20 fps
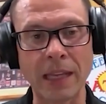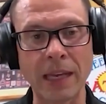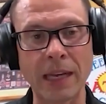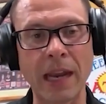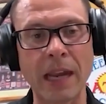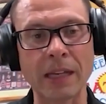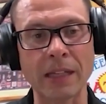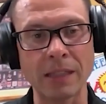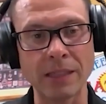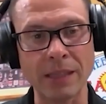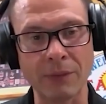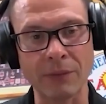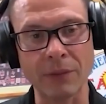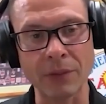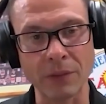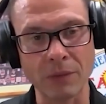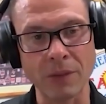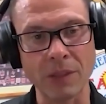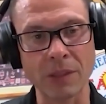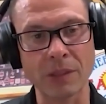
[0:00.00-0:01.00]
Like I could
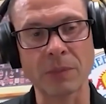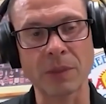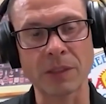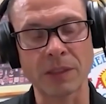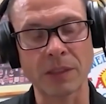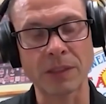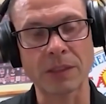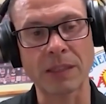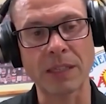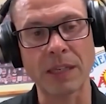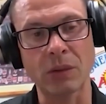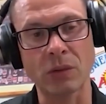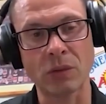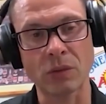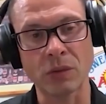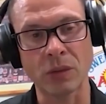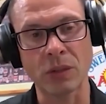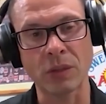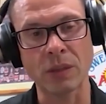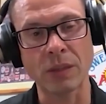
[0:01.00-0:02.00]
never do this much in
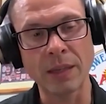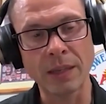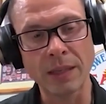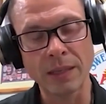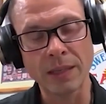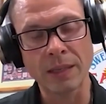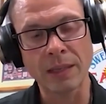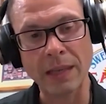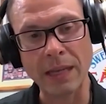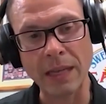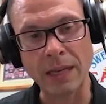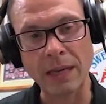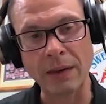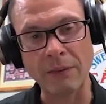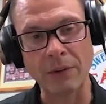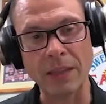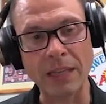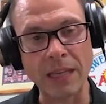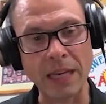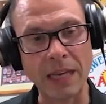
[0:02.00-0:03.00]
sales and
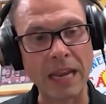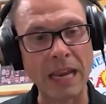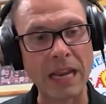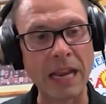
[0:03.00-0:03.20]
everything.